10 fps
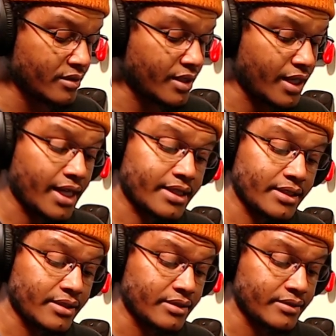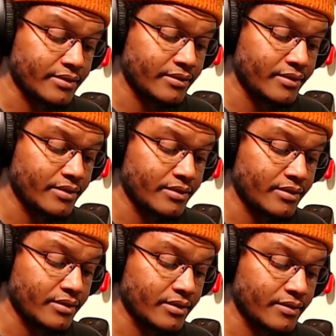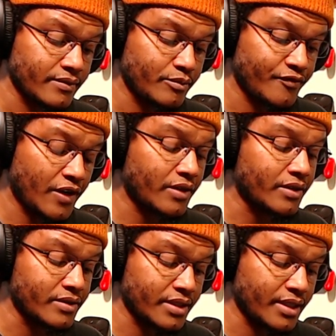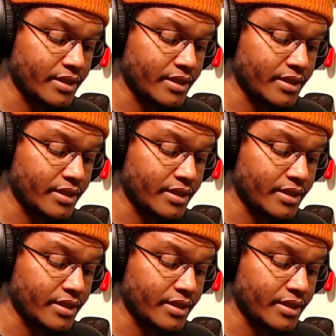got the little photos here